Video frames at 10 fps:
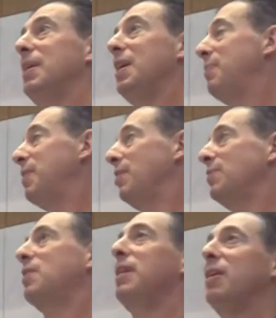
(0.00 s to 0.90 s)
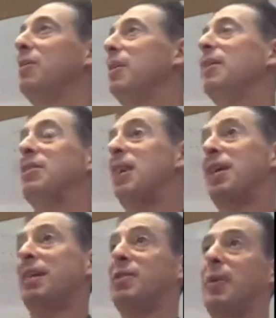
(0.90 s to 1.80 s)
It becomes clear that there's not
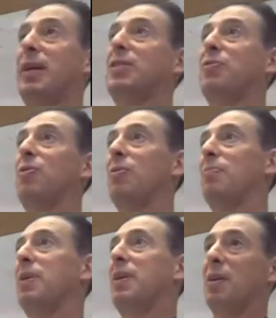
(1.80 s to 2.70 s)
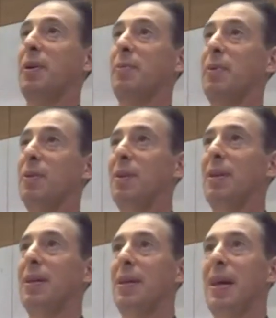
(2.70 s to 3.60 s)
enough space for the young people,
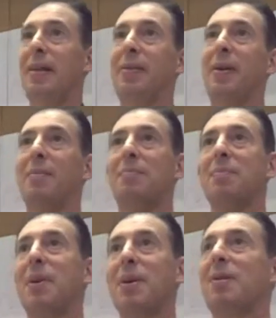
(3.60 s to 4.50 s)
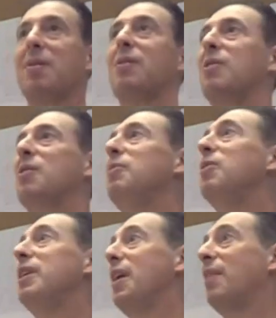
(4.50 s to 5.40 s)
and a
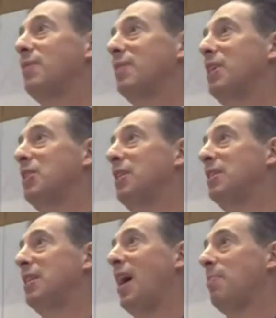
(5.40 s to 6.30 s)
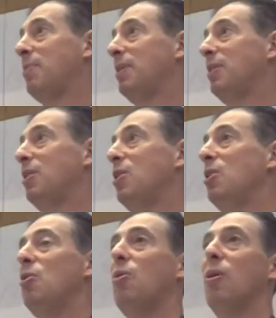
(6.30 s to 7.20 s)
community conversation needs to happen,
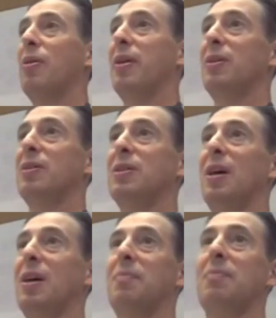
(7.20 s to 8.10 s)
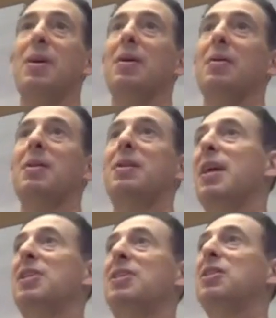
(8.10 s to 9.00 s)
or there's a
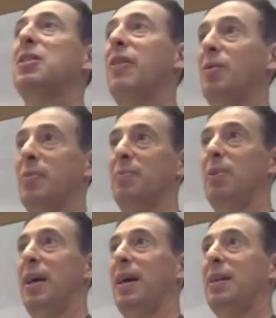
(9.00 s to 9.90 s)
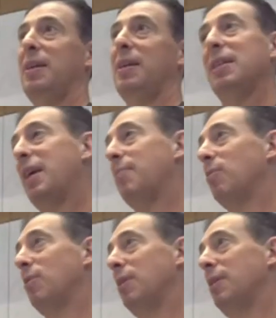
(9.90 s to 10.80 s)
contentious development plan in the
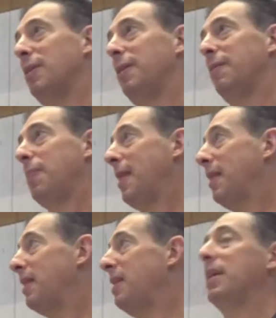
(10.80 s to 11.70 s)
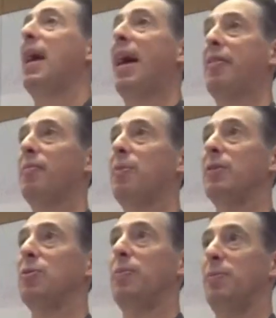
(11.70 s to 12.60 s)
neighborhood, and they need a gathering
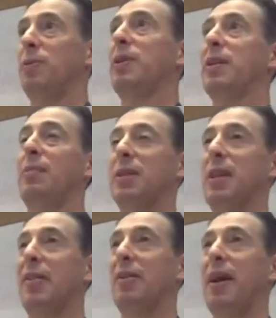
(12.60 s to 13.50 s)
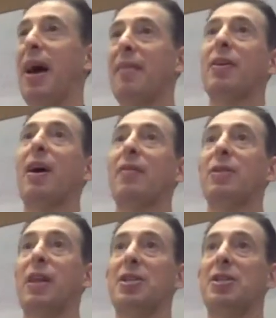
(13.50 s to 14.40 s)
place where people can come together and have a
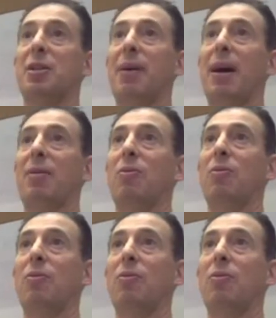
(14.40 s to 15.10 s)
conversation about